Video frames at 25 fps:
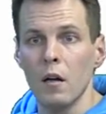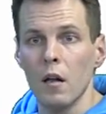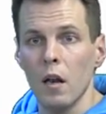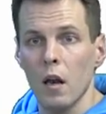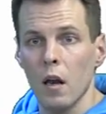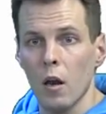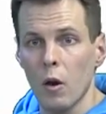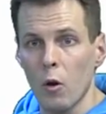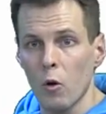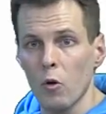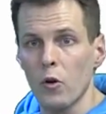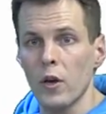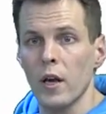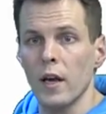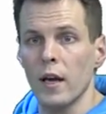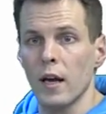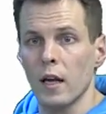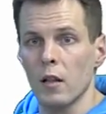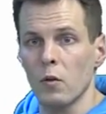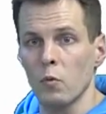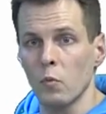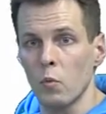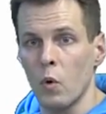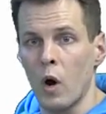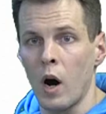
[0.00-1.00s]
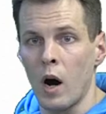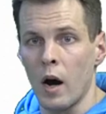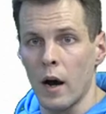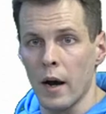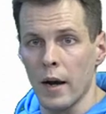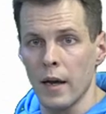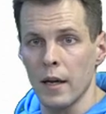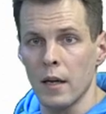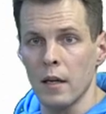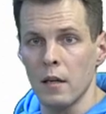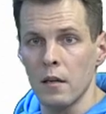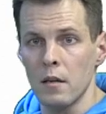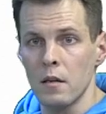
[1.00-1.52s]
looking at
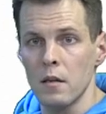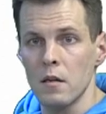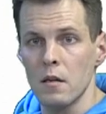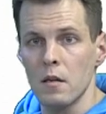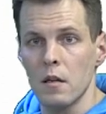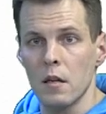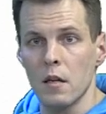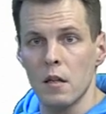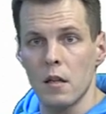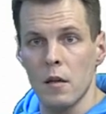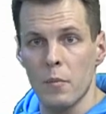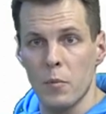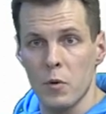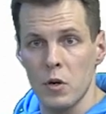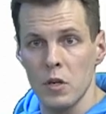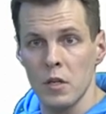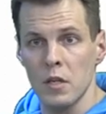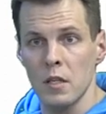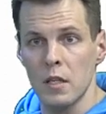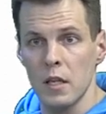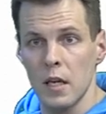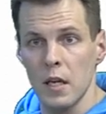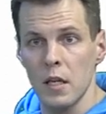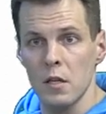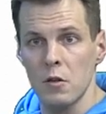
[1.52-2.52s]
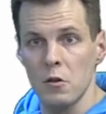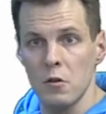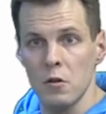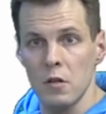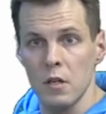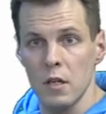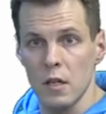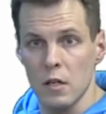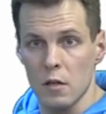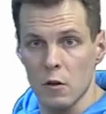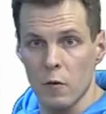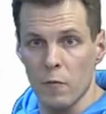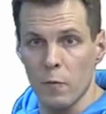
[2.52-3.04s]
why the
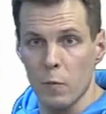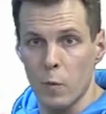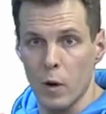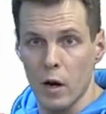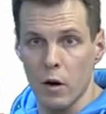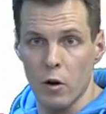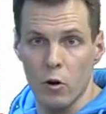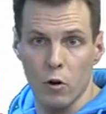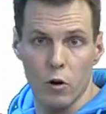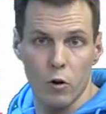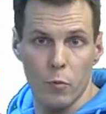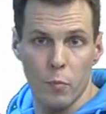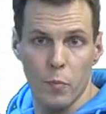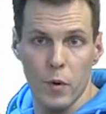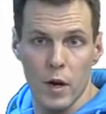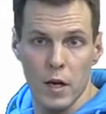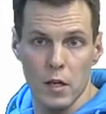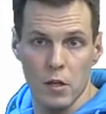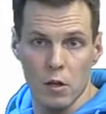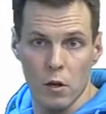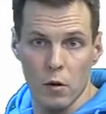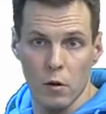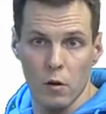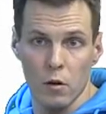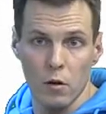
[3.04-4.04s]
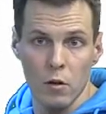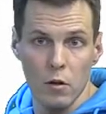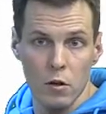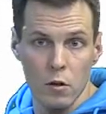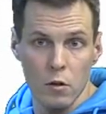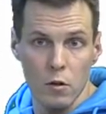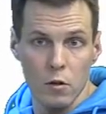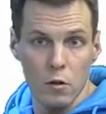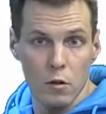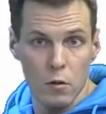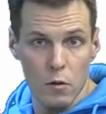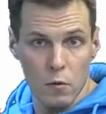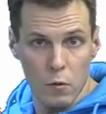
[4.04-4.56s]
prestigiousness of one occupation
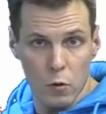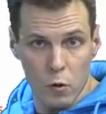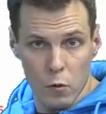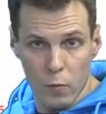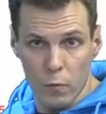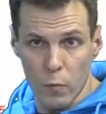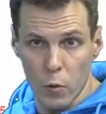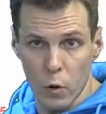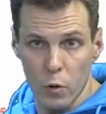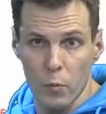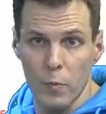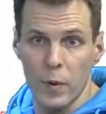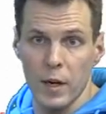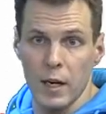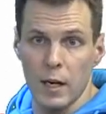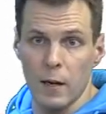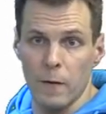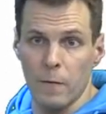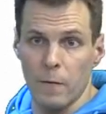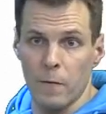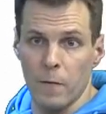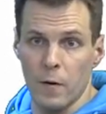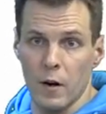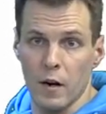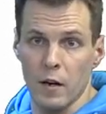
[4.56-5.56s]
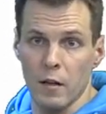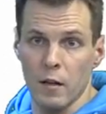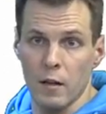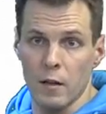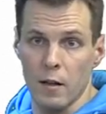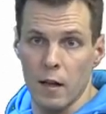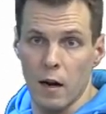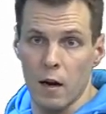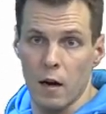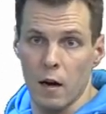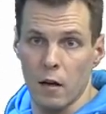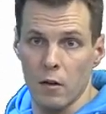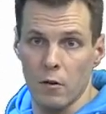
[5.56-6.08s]
would be different
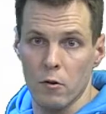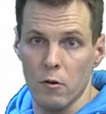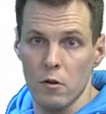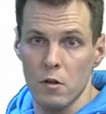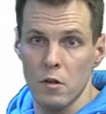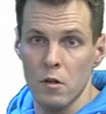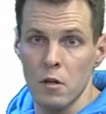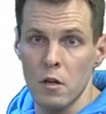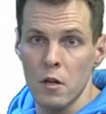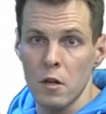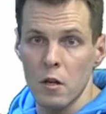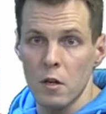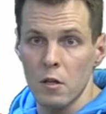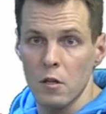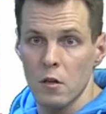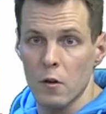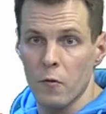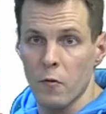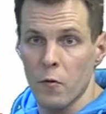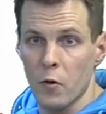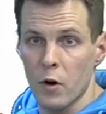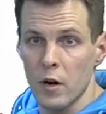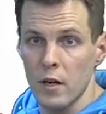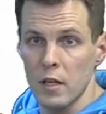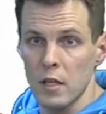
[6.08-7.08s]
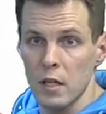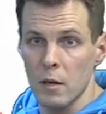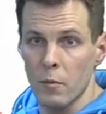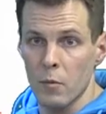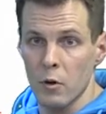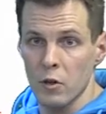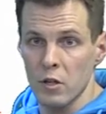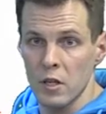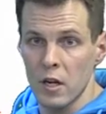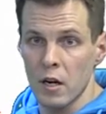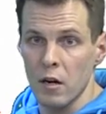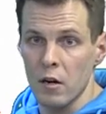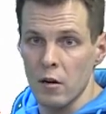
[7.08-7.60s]
than others. So for example,
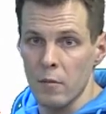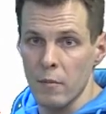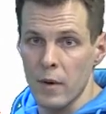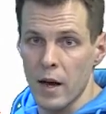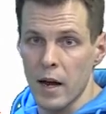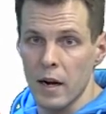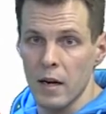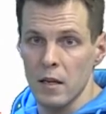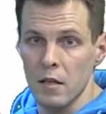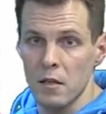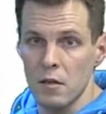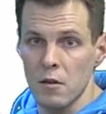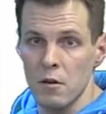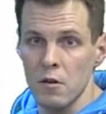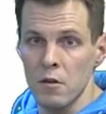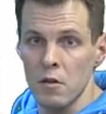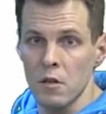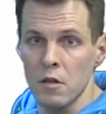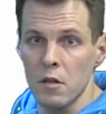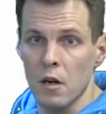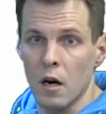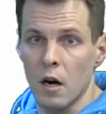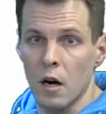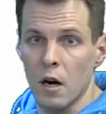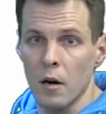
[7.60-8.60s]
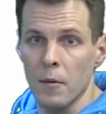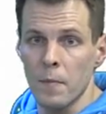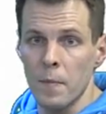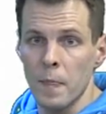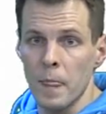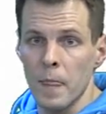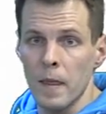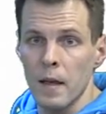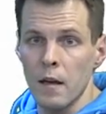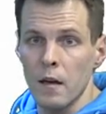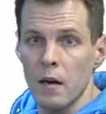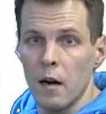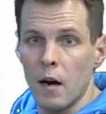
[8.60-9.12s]
general managers
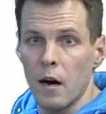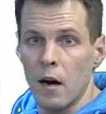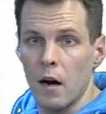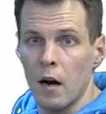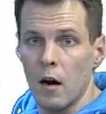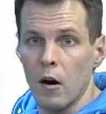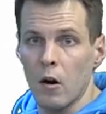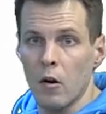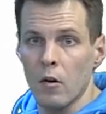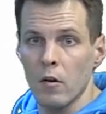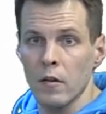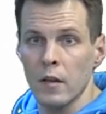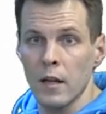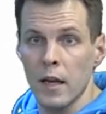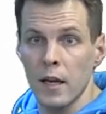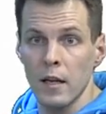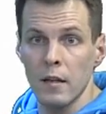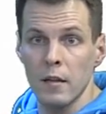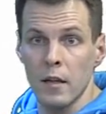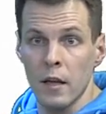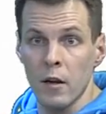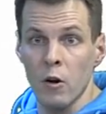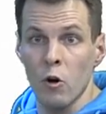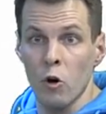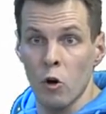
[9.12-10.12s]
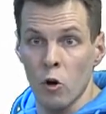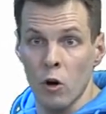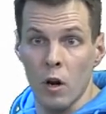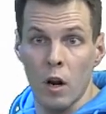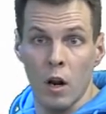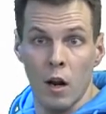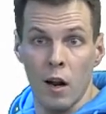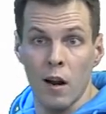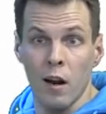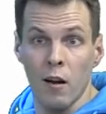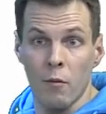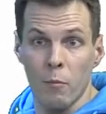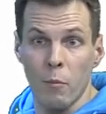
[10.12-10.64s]
they earn a
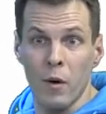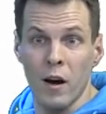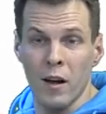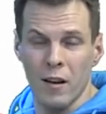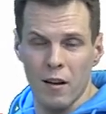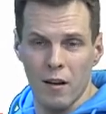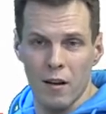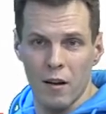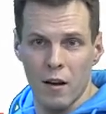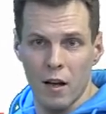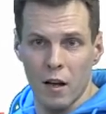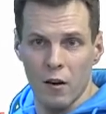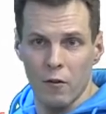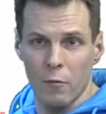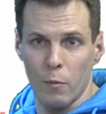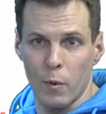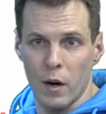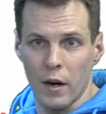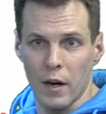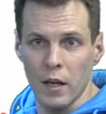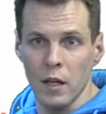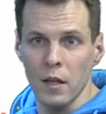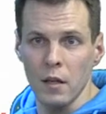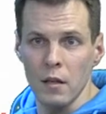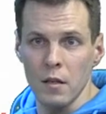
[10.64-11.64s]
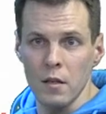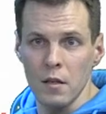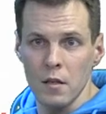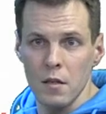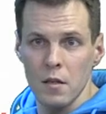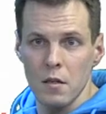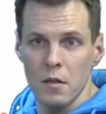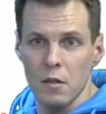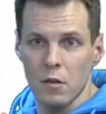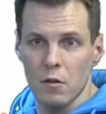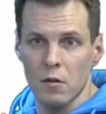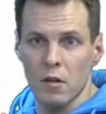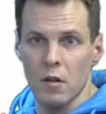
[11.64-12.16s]
lot of money,
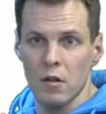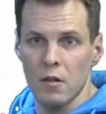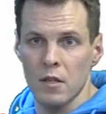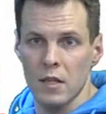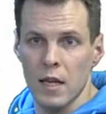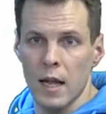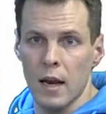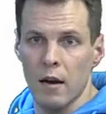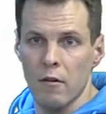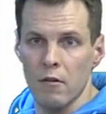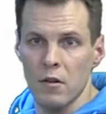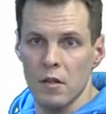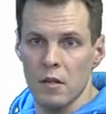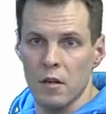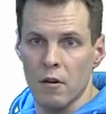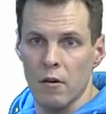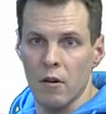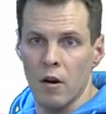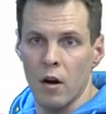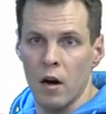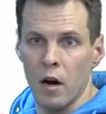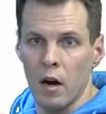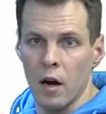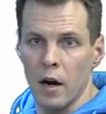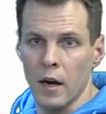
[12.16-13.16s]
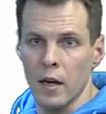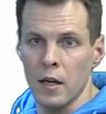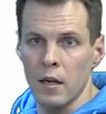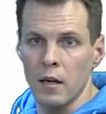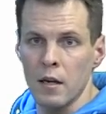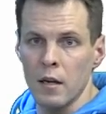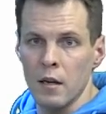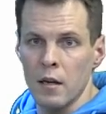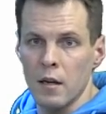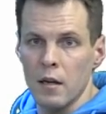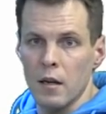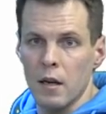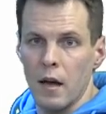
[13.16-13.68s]
so their salaries are high,
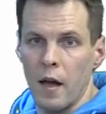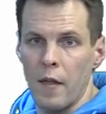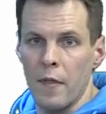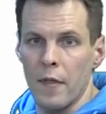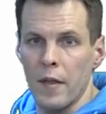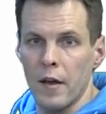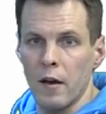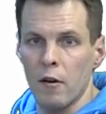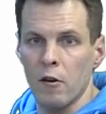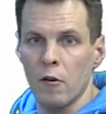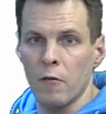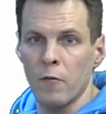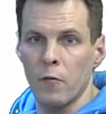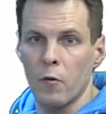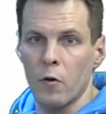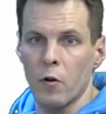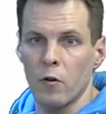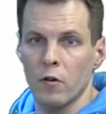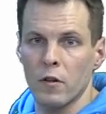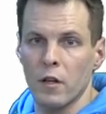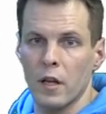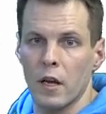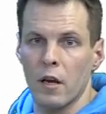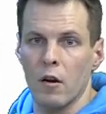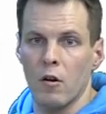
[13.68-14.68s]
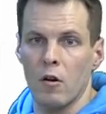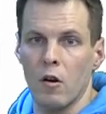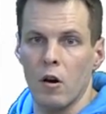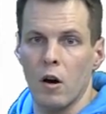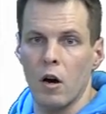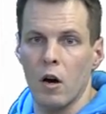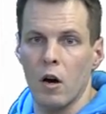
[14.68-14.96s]
and therefore their